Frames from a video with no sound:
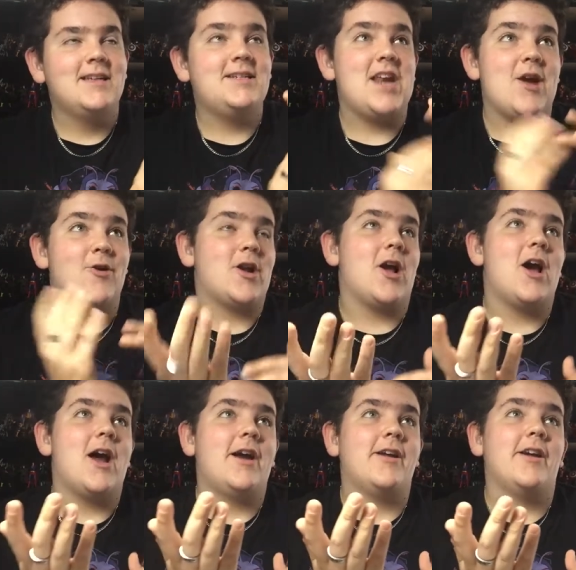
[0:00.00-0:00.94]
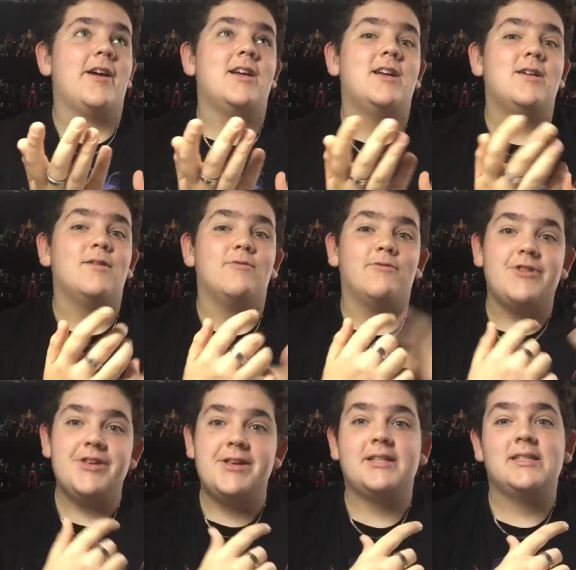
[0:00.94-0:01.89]
Sarah Connor,
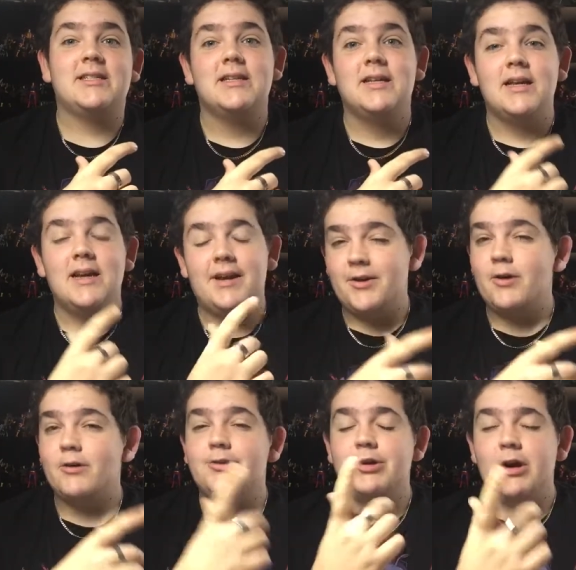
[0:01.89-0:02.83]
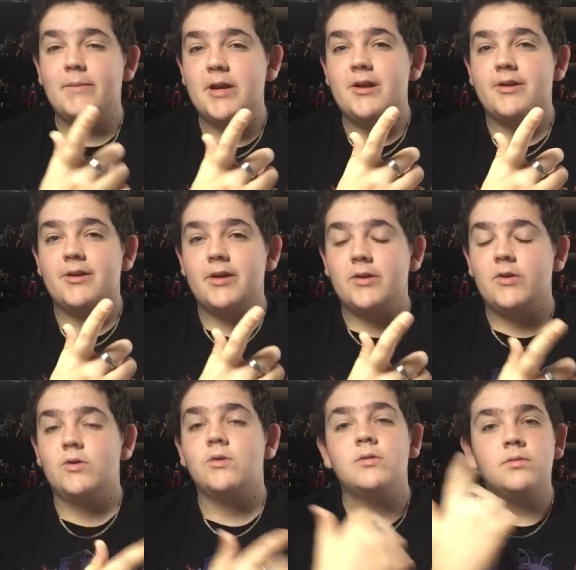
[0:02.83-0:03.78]
Reese. And then you go to Terminator
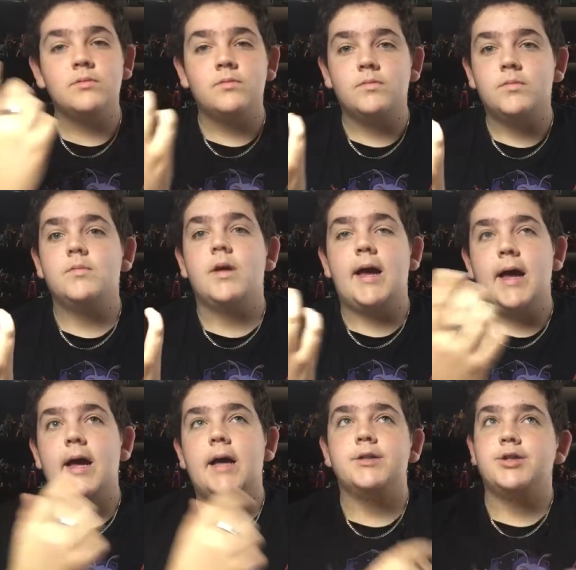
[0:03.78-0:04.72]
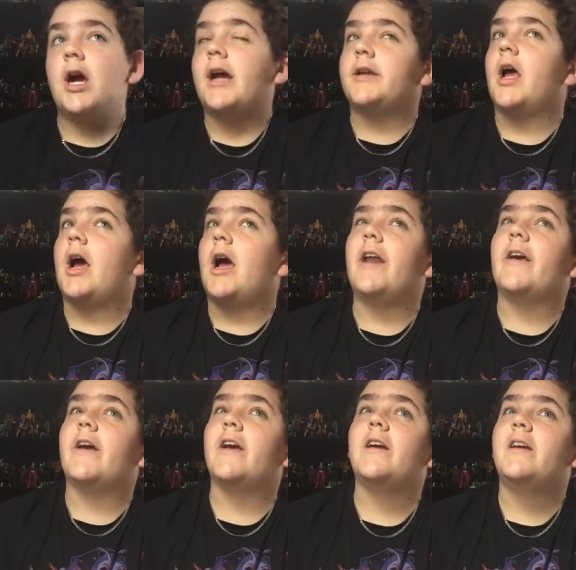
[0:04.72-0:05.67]
2, uh, John
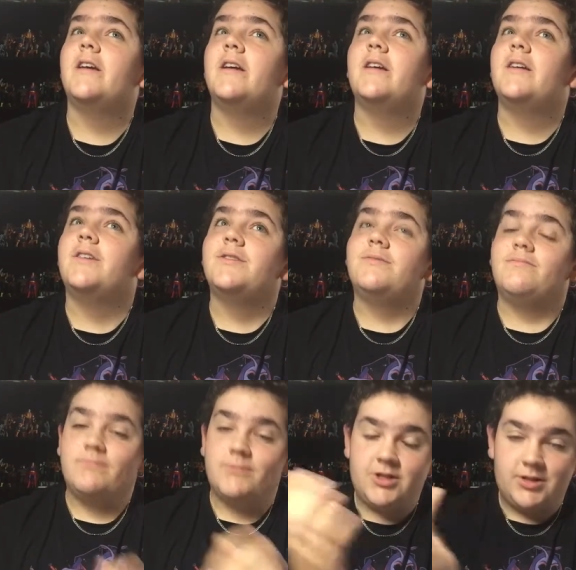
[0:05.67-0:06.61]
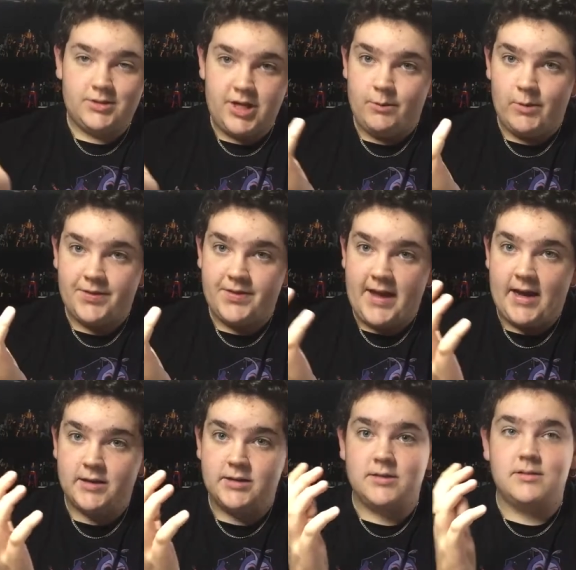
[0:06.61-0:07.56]
Connor,
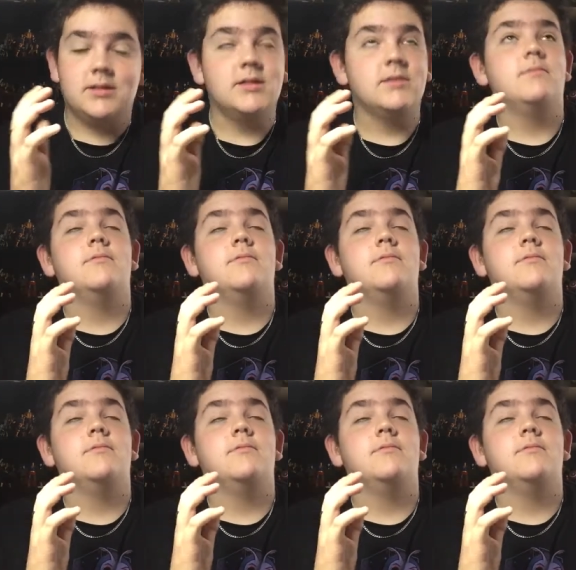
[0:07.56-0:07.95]
T1000,